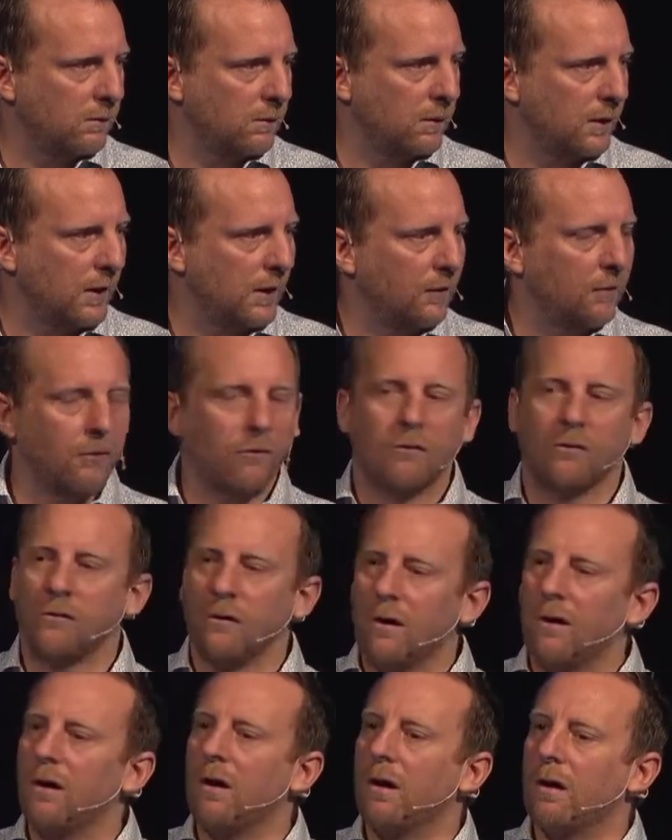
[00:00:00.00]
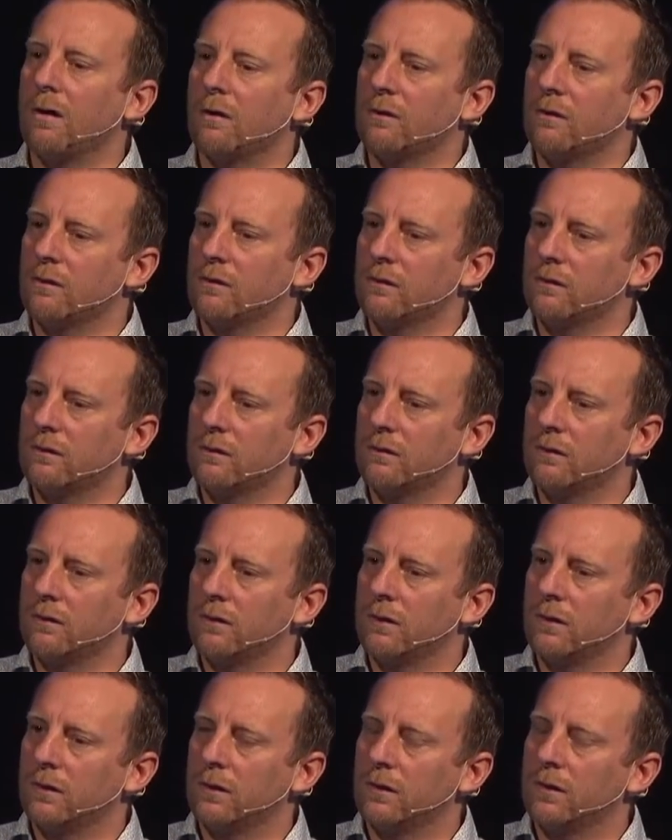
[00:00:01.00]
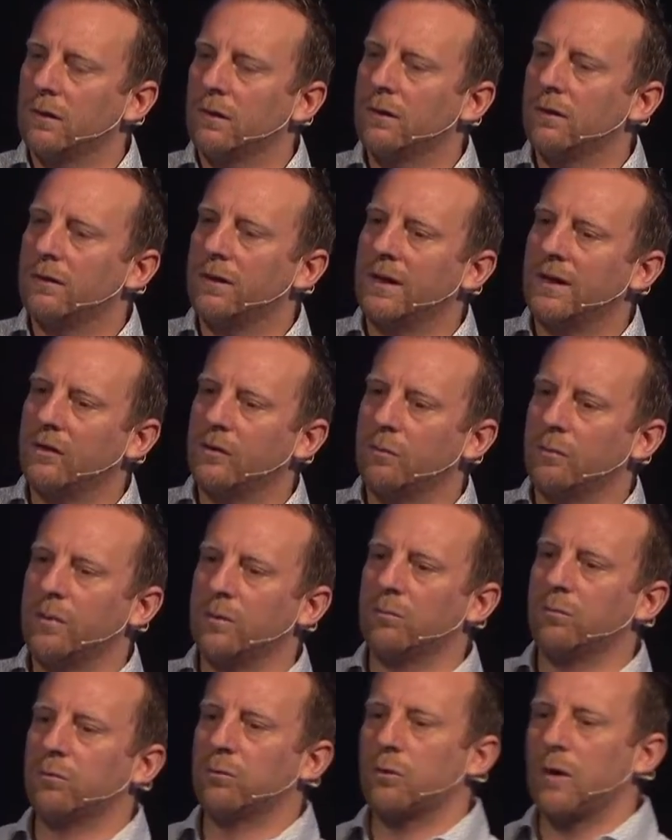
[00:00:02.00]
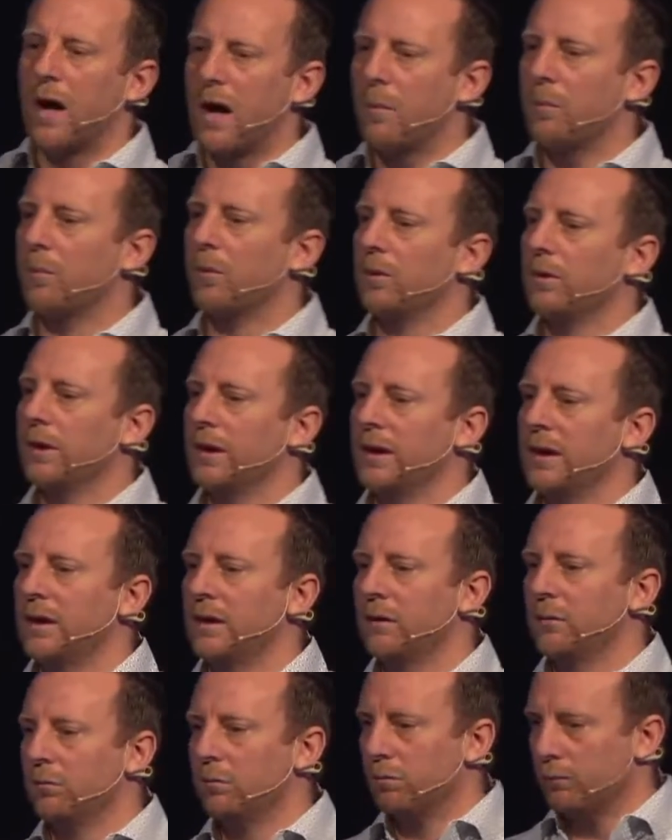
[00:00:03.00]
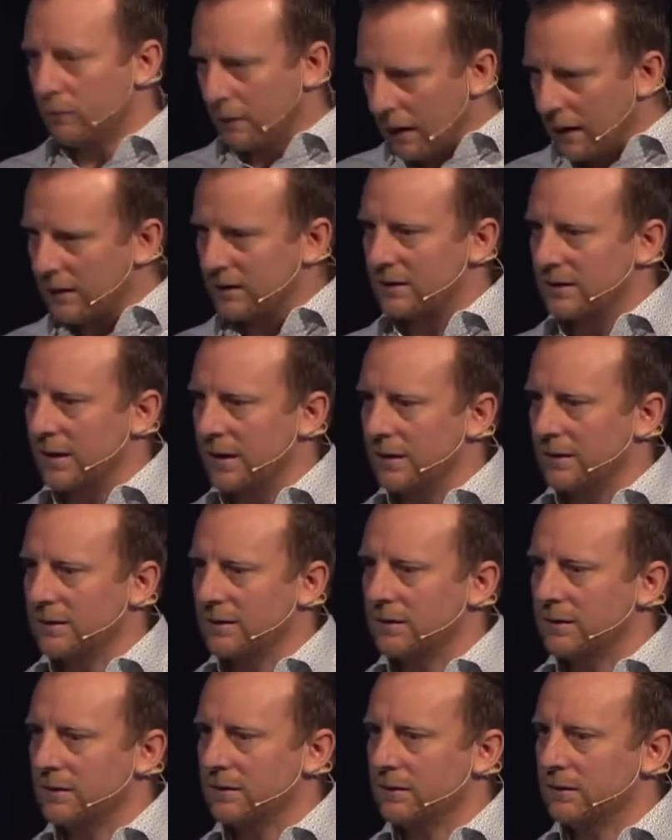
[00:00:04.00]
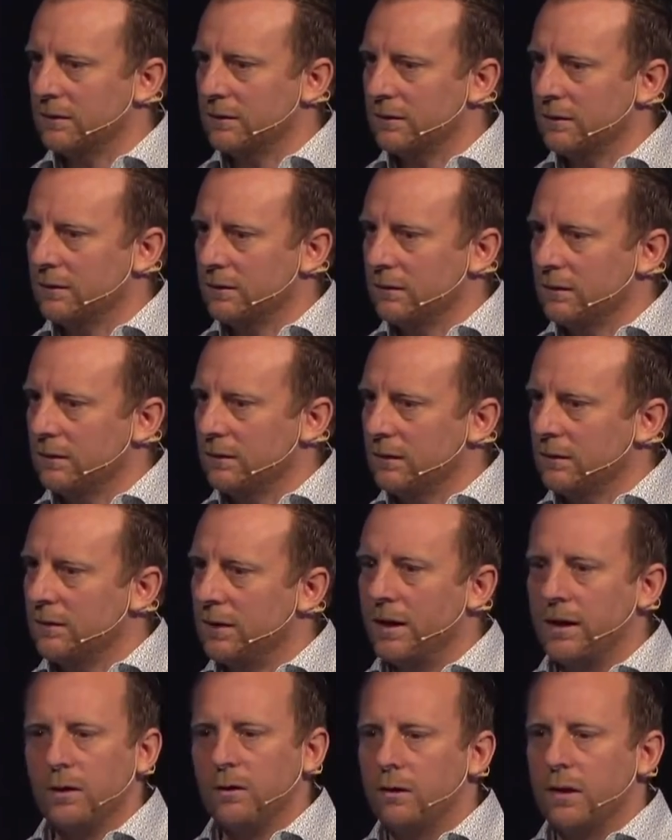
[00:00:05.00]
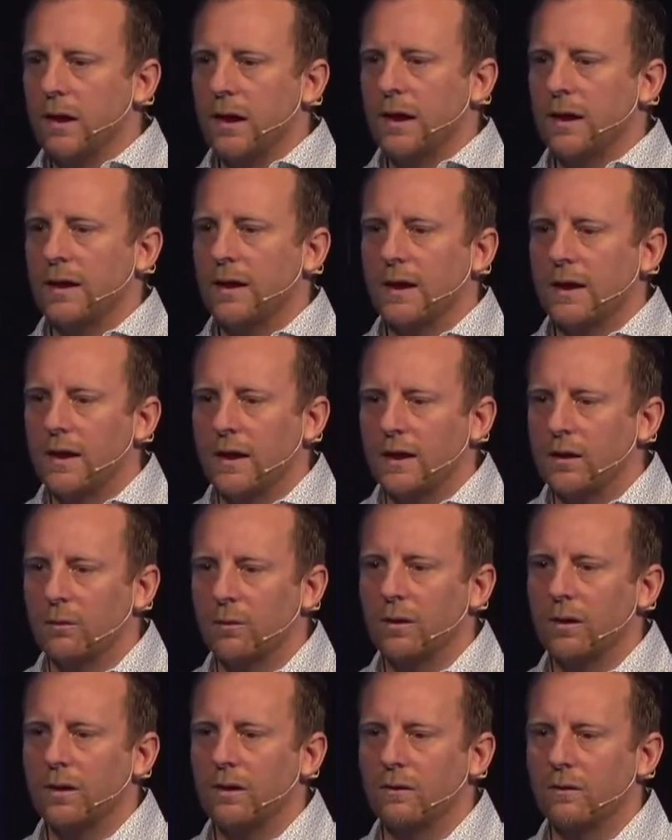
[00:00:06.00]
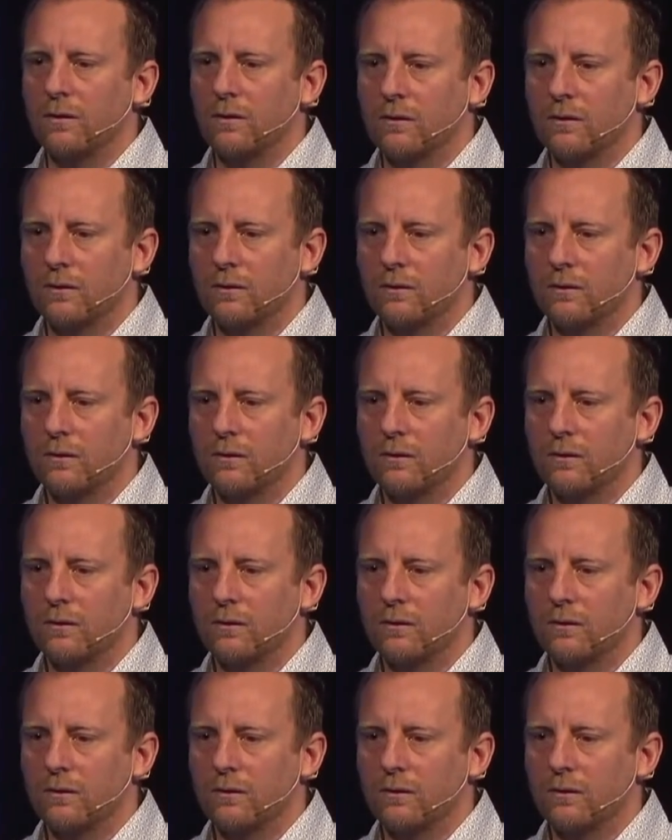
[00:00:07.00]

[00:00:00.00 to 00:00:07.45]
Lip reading: in sauce that has been properly processed that you can't get anywhere else.